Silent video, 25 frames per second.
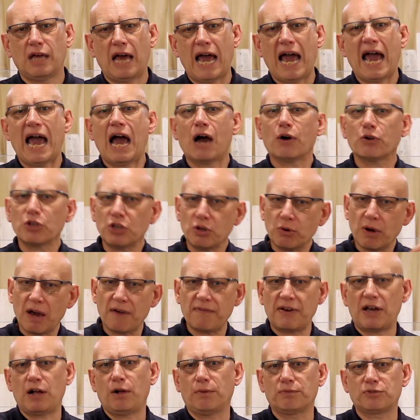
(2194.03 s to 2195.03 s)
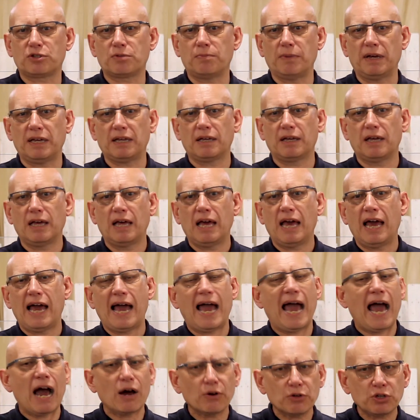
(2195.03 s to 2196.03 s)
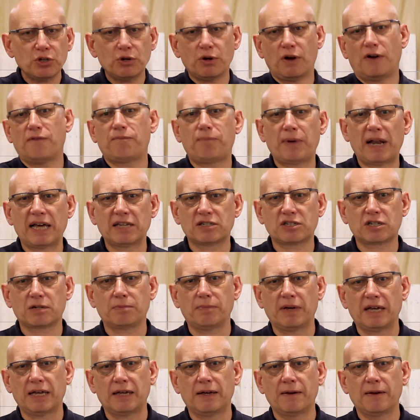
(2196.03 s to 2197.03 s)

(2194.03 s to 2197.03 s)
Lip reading: how you have helped me, how you have blessed me,